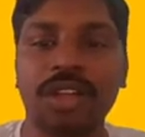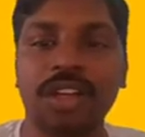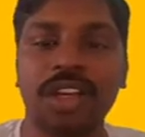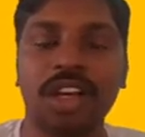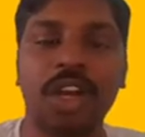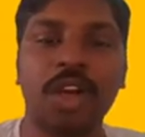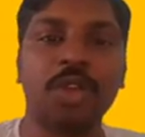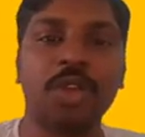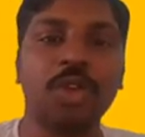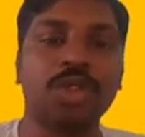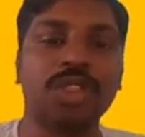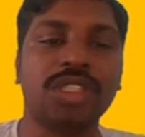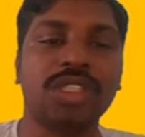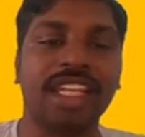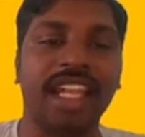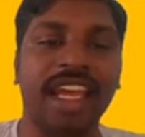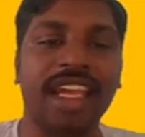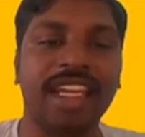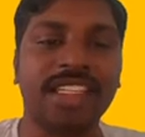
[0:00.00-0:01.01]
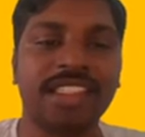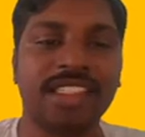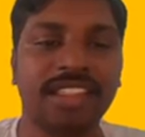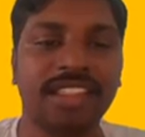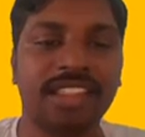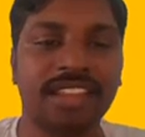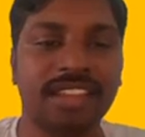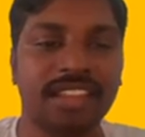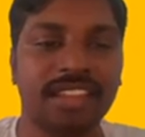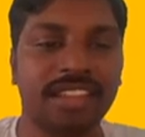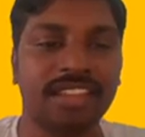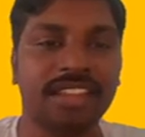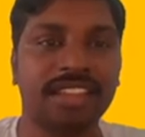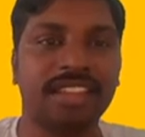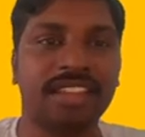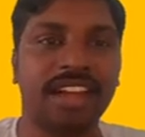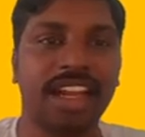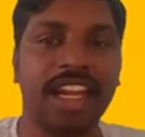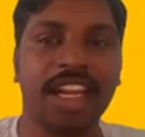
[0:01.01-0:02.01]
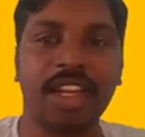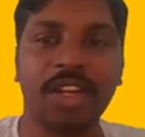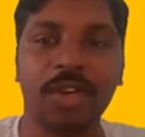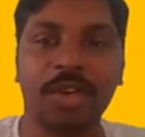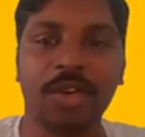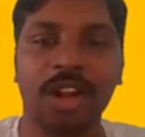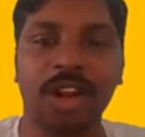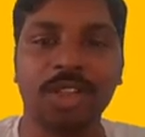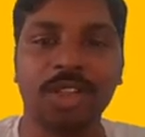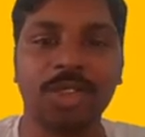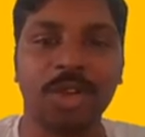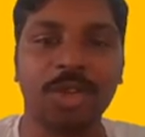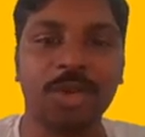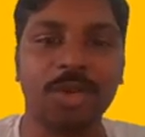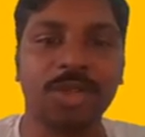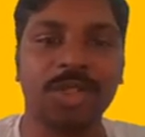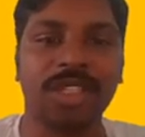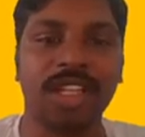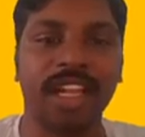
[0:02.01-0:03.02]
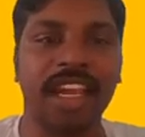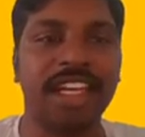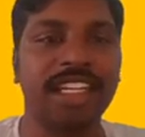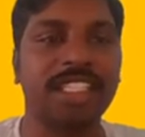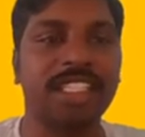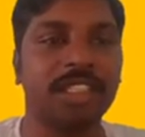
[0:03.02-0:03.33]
use slides, right? You could also use slides